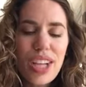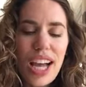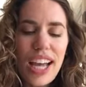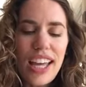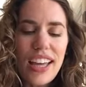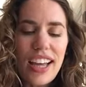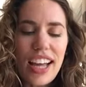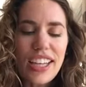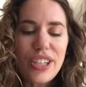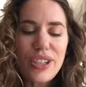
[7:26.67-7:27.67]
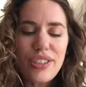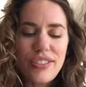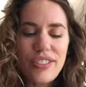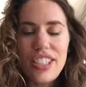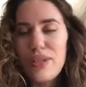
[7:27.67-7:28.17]
I
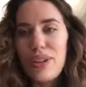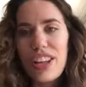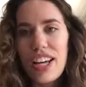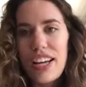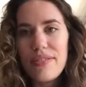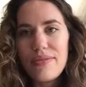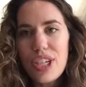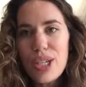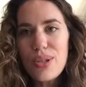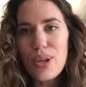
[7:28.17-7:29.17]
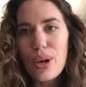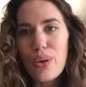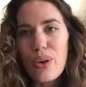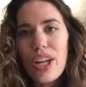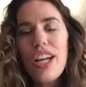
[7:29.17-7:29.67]
couldn't deal with that.
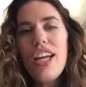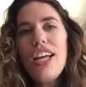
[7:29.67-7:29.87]
So